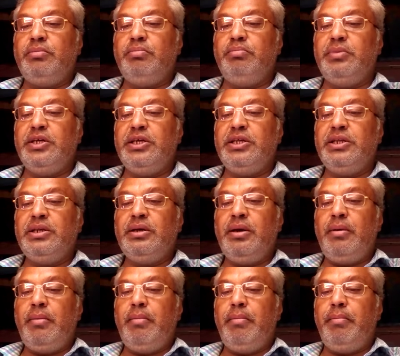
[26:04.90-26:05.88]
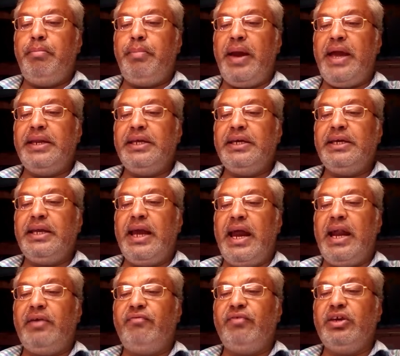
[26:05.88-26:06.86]
mean panic
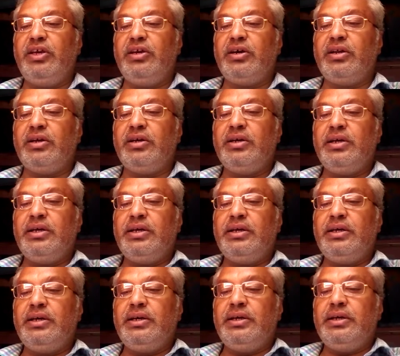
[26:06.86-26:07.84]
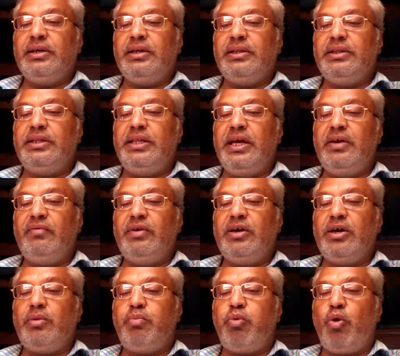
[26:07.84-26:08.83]
and fear. They
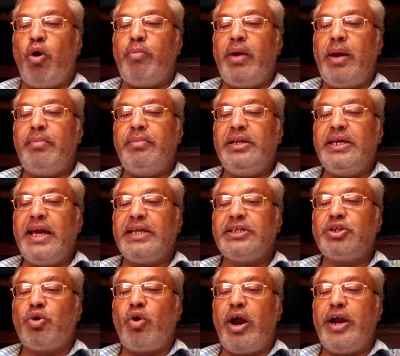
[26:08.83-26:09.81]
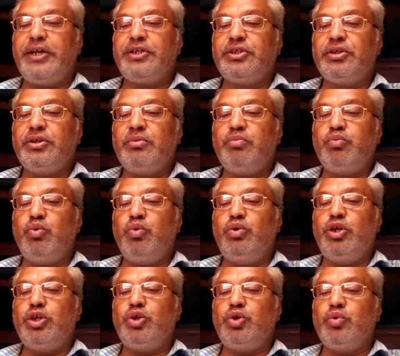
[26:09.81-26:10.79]
were probably asteroids
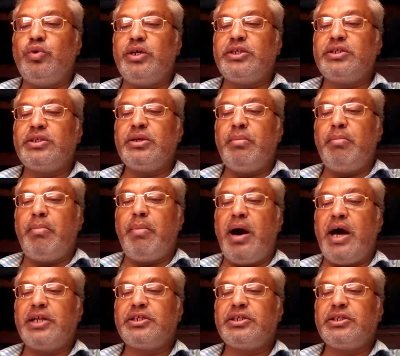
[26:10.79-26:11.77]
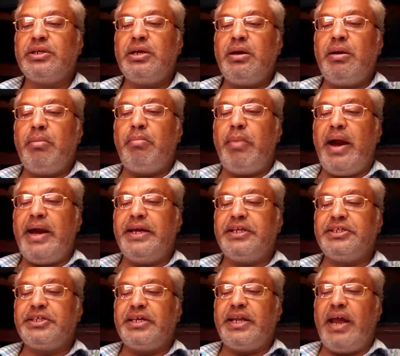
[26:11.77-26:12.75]
pulled towards Mars by
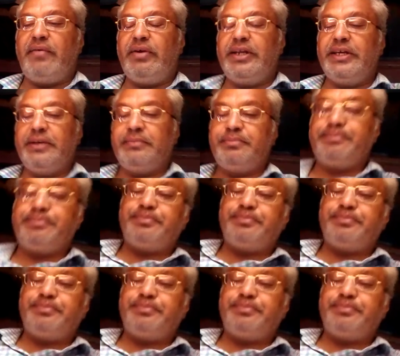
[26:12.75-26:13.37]
its gravity.